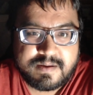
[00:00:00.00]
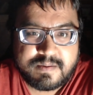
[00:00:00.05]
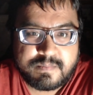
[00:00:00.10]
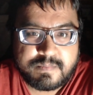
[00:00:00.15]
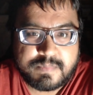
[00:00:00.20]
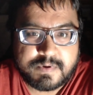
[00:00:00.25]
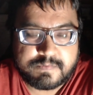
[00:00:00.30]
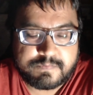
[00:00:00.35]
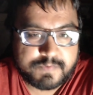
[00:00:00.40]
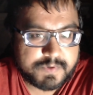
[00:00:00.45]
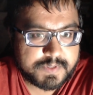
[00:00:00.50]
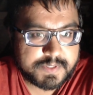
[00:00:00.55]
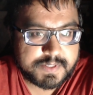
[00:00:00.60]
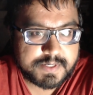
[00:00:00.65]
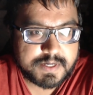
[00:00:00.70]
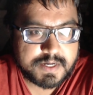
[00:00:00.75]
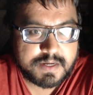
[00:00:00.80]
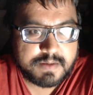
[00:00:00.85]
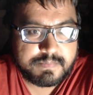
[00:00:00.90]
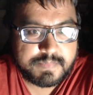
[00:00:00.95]
But for the
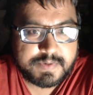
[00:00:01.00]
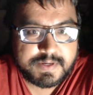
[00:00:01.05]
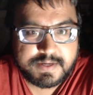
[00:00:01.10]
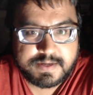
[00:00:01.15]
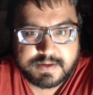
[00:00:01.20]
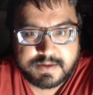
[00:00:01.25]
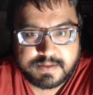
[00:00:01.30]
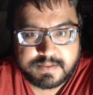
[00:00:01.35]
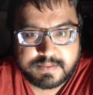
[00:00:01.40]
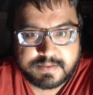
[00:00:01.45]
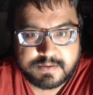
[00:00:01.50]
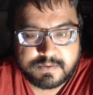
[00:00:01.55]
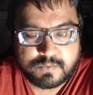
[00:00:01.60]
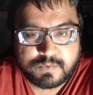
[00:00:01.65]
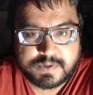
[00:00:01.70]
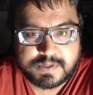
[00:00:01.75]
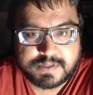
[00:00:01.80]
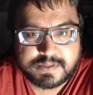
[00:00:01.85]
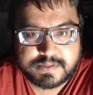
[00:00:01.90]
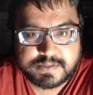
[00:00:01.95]
time being, there
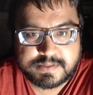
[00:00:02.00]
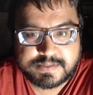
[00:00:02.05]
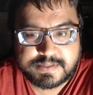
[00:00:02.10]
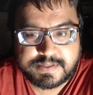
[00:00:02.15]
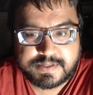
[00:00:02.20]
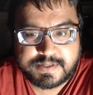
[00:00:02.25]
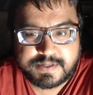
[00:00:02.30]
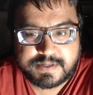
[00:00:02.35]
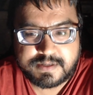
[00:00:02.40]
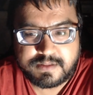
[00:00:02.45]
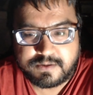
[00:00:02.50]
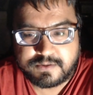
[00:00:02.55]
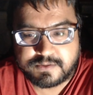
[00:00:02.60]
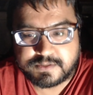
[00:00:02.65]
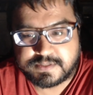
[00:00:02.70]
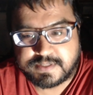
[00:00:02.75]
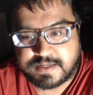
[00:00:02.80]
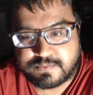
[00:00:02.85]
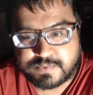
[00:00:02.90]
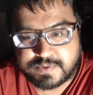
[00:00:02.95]
was a
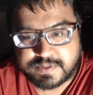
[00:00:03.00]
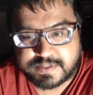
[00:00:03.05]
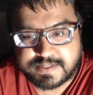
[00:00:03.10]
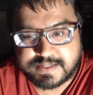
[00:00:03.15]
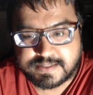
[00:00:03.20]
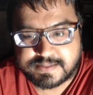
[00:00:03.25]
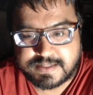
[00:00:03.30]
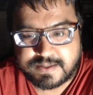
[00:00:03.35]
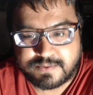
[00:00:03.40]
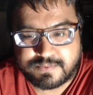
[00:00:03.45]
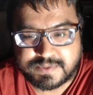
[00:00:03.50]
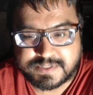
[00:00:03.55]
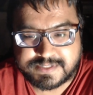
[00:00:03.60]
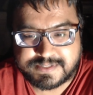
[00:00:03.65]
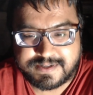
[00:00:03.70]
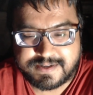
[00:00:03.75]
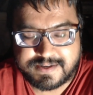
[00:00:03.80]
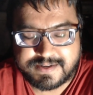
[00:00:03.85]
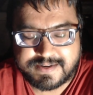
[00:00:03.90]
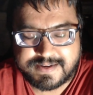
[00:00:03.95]
closed network test that was
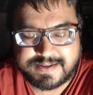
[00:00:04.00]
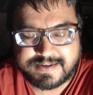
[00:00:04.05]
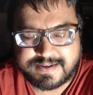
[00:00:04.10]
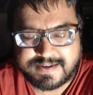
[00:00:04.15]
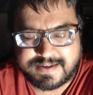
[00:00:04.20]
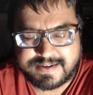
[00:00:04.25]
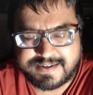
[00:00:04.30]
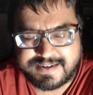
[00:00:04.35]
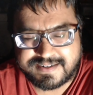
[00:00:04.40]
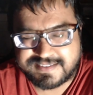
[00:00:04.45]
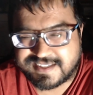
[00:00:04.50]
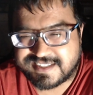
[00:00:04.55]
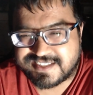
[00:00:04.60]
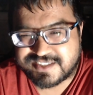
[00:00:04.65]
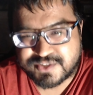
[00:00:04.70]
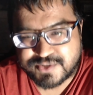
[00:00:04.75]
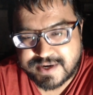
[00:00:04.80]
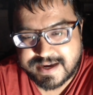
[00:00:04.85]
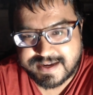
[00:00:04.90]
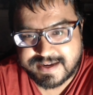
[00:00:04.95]
done, and I got to
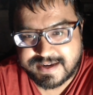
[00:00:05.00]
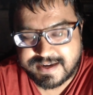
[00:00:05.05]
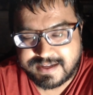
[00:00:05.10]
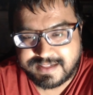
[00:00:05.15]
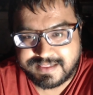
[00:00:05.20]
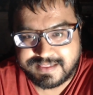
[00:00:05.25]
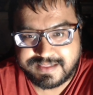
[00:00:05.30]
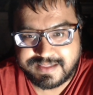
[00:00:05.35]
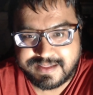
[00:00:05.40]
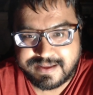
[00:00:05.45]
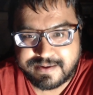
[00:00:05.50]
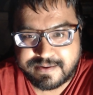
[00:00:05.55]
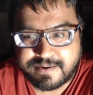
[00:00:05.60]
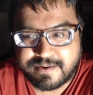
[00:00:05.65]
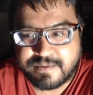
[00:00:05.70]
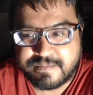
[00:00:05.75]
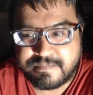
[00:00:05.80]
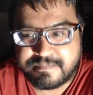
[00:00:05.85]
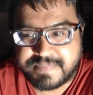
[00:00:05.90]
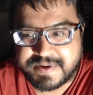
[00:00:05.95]
try a
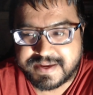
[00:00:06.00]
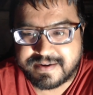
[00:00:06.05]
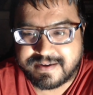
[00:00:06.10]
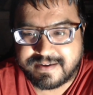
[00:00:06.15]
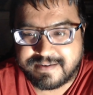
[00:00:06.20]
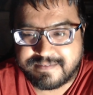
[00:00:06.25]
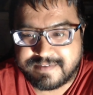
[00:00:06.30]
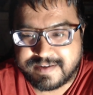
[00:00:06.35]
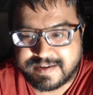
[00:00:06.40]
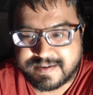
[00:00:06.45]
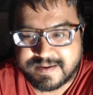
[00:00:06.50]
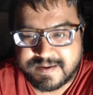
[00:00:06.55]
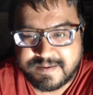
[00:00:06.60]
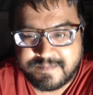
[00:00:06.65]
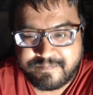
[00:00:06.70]
little bit of it.